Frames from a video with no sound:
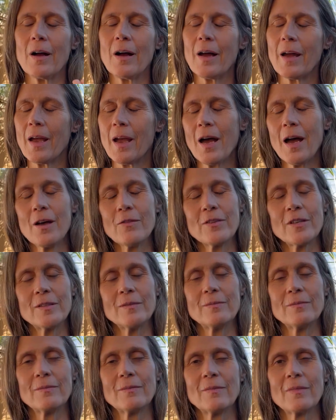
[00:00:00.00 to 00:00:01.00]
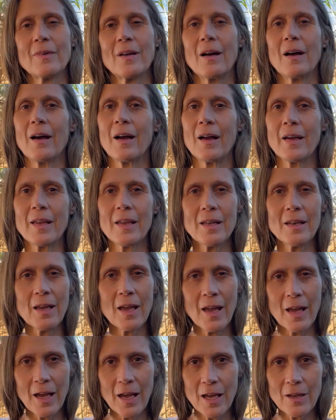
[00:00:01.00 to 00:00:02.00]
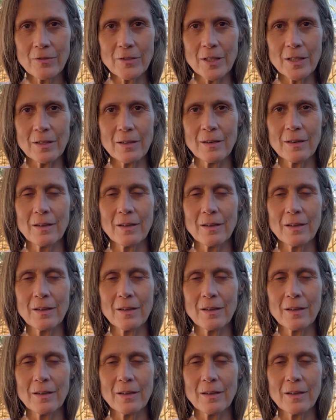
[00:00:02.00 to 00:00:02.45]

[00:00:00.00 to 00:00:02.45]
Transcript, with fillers: I have it. I can have it.